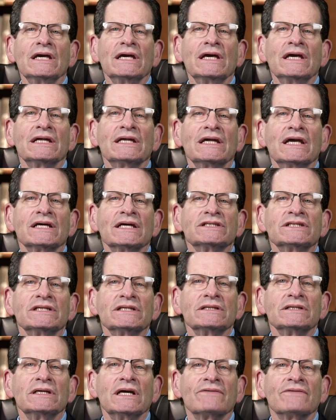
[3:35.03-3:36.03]
it gets
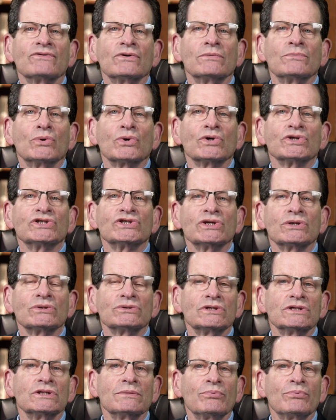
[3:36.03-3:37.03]
ever more so
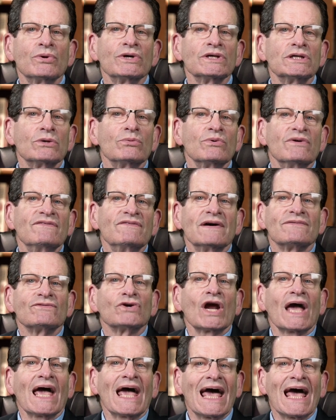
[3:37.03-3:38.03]
to the point that we've never